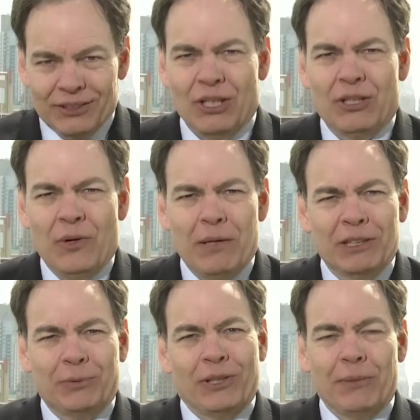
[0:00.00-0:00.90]
Don't go away,
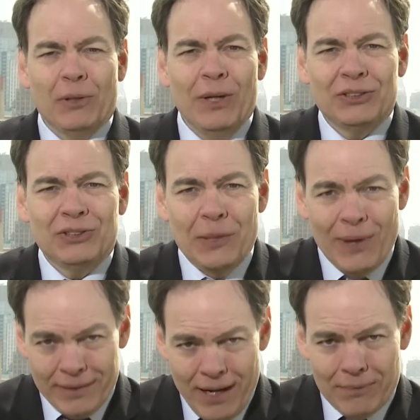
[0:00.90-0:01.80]
much more coming away, so stay
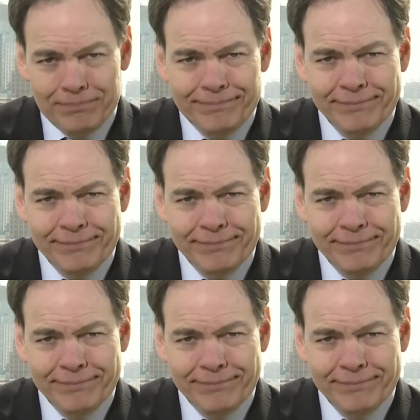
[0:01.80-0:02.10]
right there.